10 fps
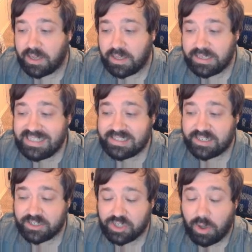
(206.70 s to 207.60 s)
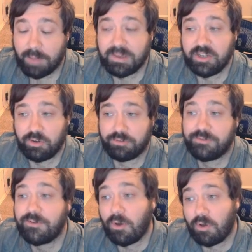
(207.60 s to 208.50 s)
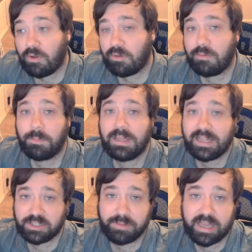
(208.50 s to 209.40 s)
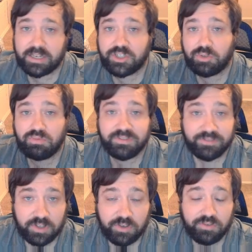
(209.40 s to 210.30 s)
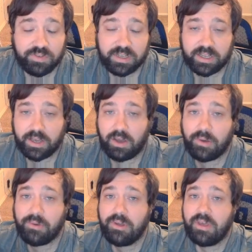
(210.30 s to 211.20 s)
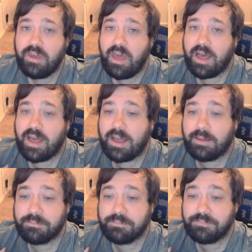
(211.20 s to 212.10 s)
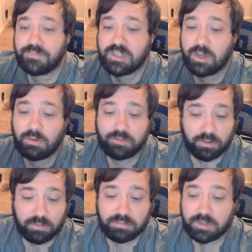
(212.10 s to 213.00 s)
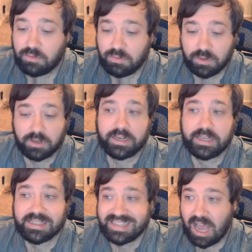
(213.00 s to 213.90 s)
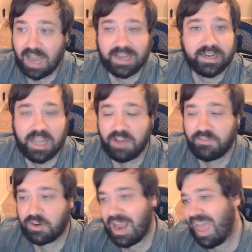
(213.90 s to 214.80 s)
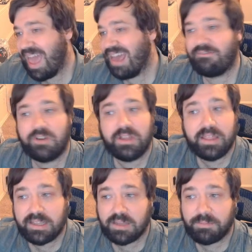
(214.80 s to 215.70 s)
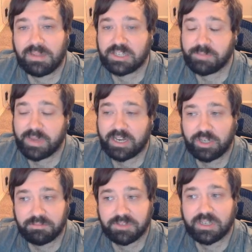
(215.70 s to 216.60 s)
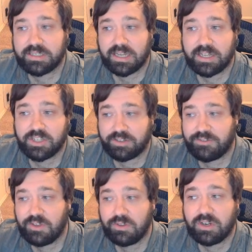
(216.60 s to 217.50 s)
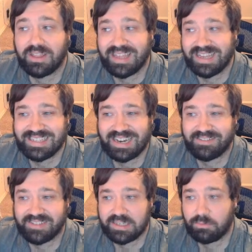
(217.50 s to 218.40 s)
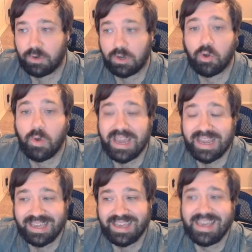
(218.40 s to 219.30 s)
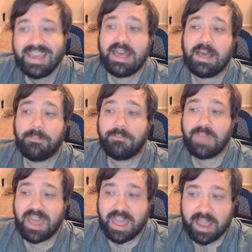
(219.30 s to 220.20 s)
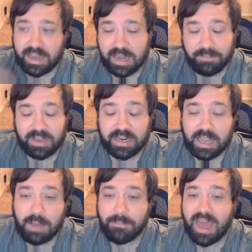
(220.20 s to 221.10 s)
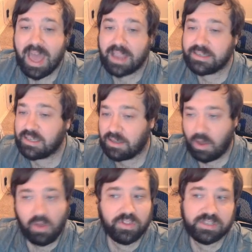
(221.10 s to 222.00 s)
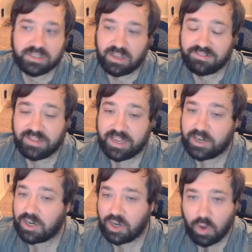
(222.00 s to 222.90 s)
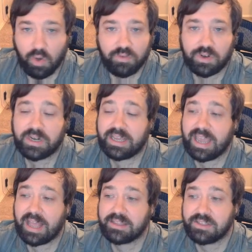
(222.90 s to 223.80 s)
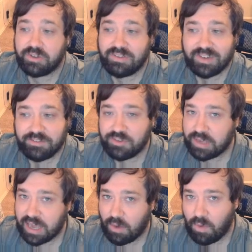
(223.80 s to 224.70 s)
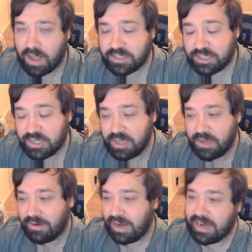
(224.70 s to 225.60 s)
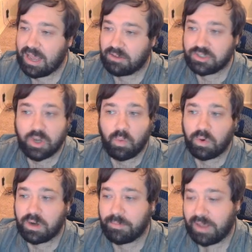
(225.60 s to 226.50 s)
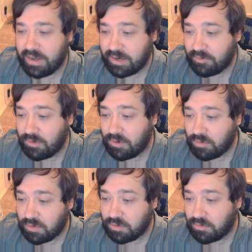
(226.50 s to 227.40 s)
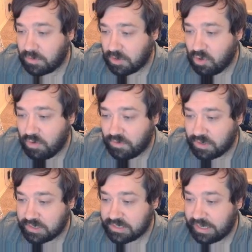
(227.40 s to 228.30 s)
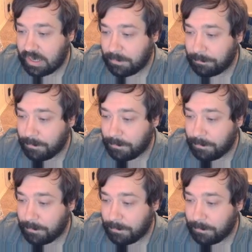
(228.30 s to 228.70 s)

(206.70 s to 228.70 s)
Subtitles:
easier. So I'm going to do a full pledge manager review video. So don't worry, it's not going to cover everything in the pledge manager. I'm just going to touch on a few little things that I've seen real quick, and I'm going to come back to all this stuff later and go over it again. So even if you can't watch right now, don't worry about it. We'll go over this again.